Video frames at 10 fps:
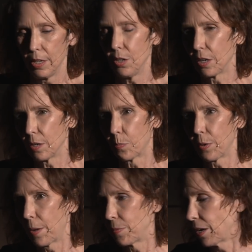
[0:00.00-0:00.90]
you can
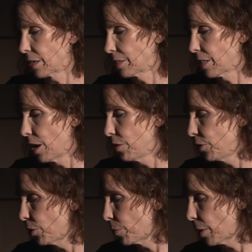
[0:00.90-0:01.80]
bring up the next slide if
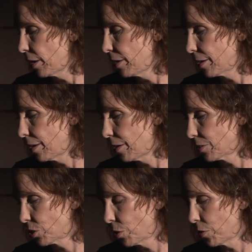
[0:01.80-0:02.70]
you don't mind. I'll
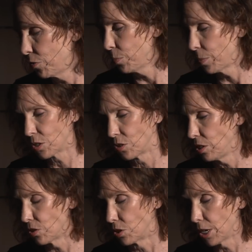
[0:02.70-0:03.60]
show you a pictures.
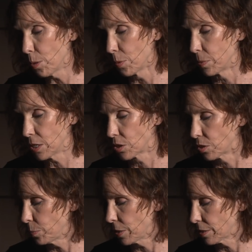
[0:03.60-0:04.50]
These are terrible
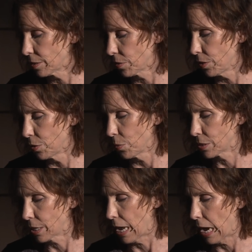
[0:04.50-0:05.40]
pictures because they're the only
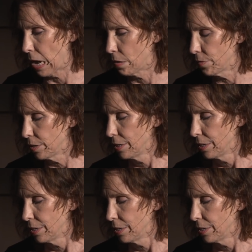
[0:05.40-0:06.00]
ones I have.